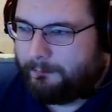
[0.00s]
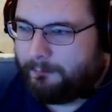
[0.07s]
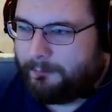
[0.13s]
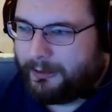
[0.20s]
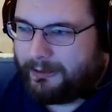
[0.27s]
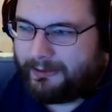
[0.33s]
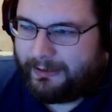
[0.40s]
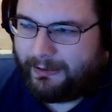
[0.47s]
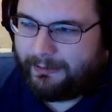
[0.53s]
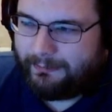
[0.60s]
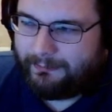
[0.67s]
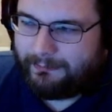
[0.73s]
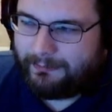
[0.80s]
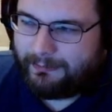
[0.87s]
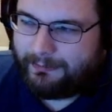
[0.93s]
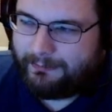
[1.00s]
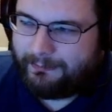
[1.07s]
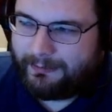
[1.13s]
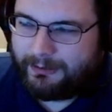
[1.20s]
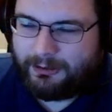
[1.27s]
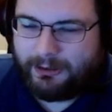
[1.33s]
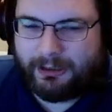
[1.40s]
But the
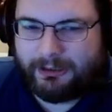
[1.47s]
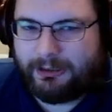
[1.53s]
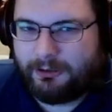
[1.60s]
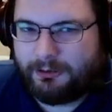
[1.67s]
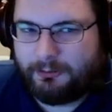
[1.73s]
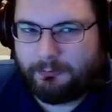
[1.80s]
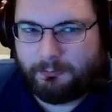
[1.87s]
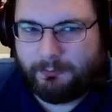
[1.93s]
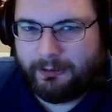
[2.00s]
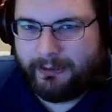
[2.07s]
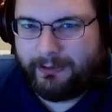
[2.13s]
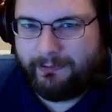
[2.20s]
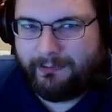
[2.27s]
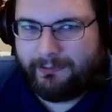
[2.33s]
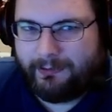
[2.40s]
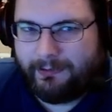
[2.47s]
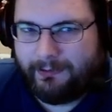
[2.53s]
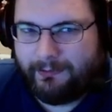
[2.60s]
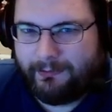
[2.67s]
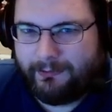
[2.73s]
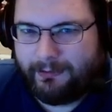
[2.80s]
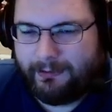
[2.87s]
like Chessex released
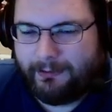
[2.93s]
these